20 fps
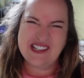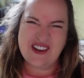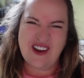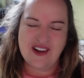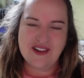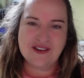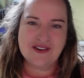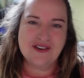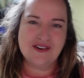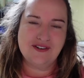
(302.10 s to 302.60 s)
a
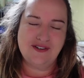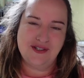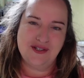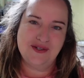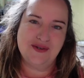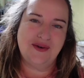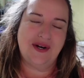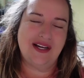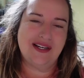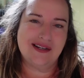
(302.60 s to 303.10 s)
dollar or
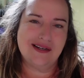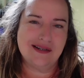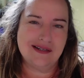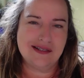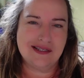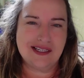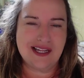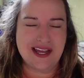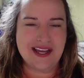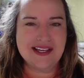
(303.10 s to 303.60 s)
two at an
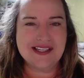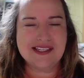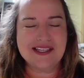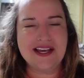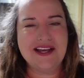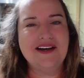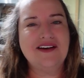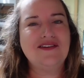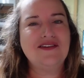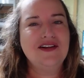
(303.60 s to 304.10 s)
estate
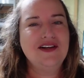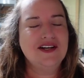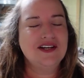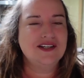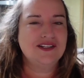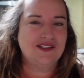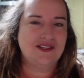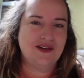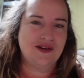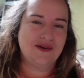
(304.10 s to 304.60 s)
sale.
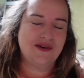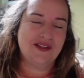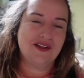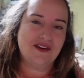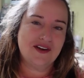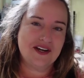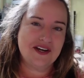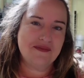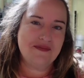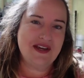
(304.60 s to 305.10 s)
So
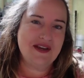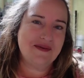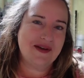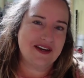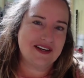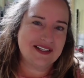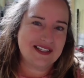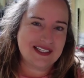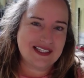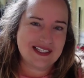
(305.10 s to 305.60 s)
they're going to be
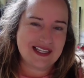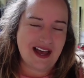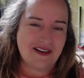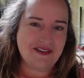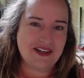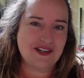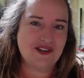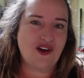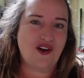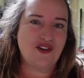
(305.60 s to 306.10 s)
about a
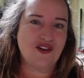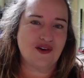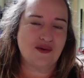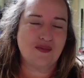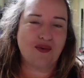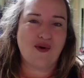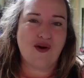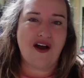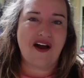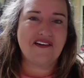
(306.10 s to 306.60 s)

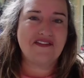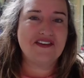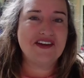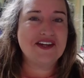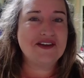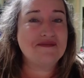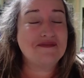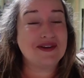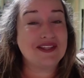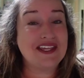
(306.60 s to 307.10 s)
$7
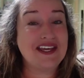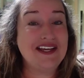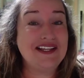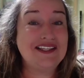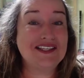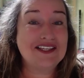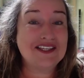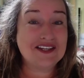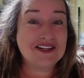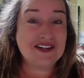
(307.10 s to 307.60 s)
profit, but they
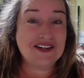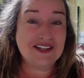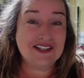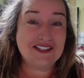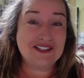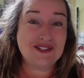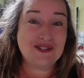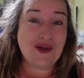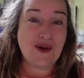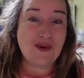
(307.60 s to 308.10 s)

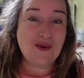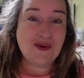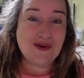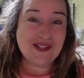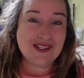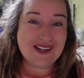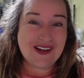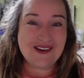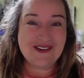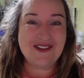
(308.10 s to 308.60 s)
took
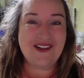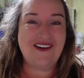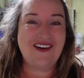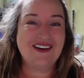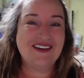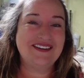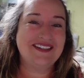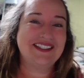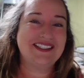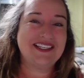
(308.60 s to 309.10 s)
so, so
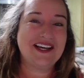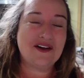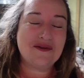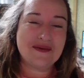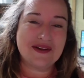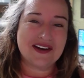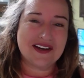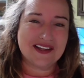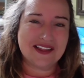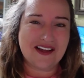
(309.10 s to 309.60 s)
long to sell,
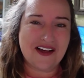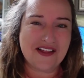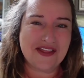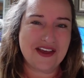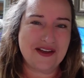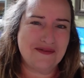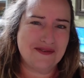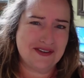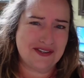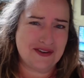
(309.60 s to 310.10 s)
but I
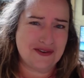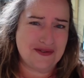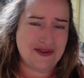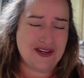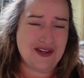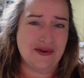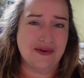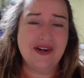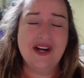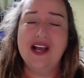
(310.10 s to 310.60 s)
thought they were so
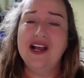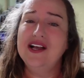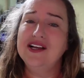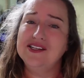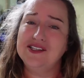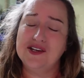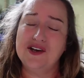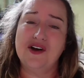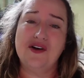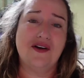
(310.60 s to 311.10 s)
cute.
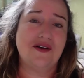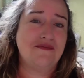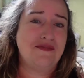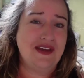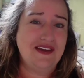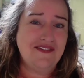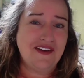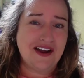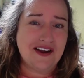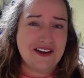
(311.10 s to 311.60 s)
So
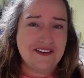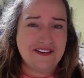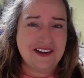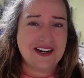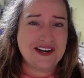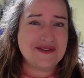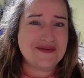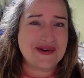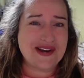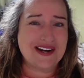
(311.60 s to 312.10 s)
be very,
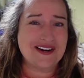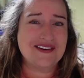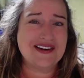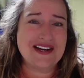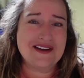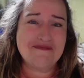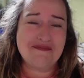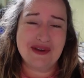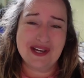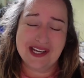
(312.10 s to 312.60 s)
very
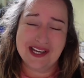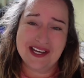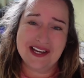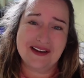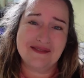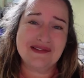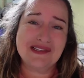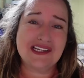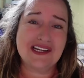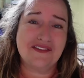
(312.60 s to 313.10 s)
weary picking
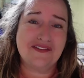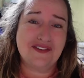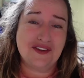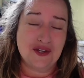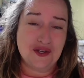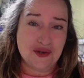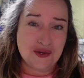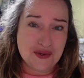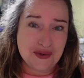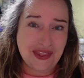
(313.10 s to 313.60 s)
up stuff
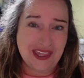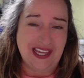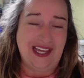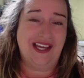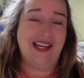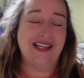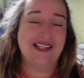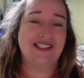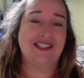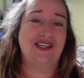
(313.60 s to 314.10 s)
you
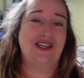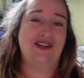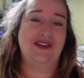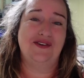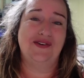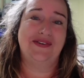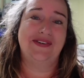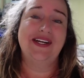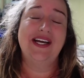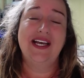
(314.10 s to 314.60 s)
think is
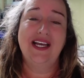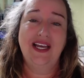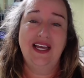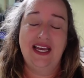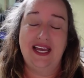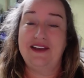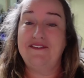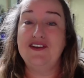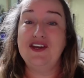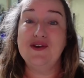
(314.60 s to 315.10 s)
cute
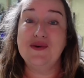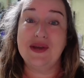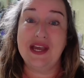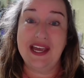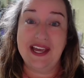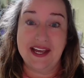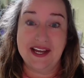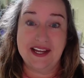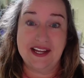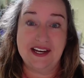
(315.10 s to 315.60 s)
if you
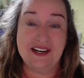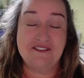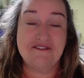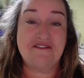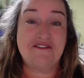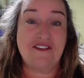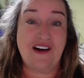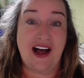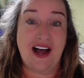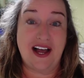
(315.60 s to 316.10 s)
can't
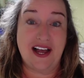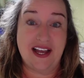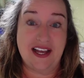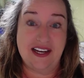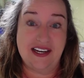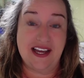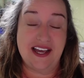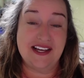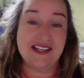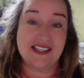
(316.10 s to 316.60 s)

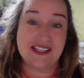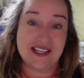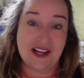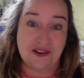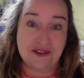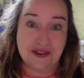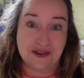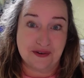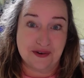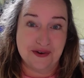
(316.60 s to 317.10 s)
find a
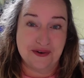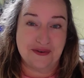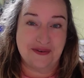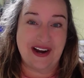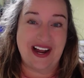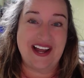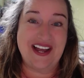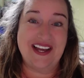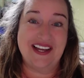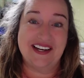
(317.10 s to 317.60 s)
sell-through
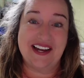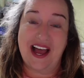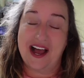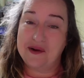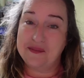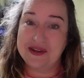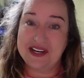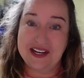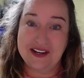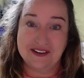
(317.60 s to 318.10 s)
rate,
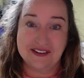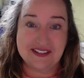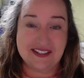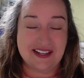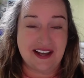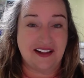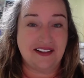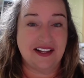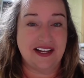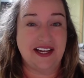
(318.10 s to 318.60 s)
how many are
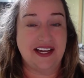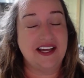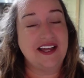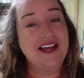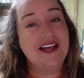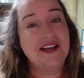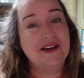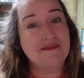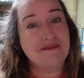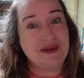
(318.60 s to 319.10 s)
selling,
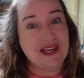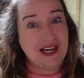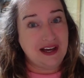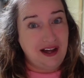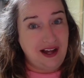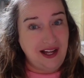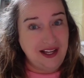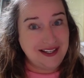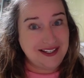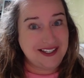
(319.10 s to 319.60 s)

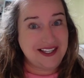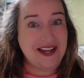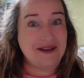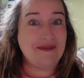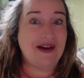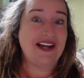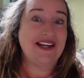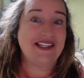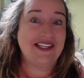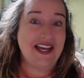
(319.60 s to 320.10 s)
because they
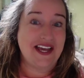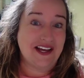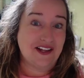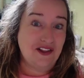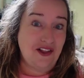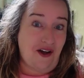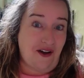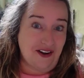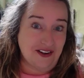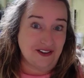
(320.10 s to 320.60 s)
might take
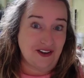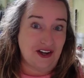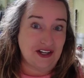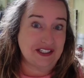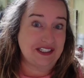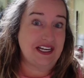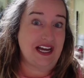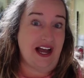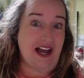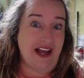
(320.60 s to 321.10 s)
a long,
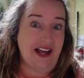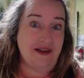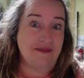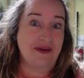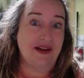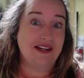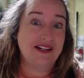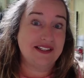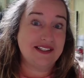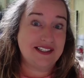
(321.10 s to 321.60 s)
long
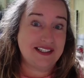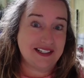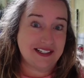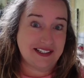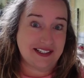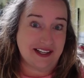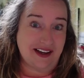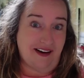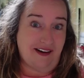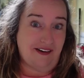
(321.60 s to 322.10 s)
time to
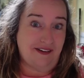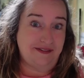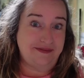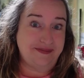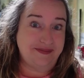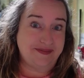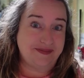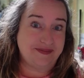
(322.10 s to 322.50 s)
sell.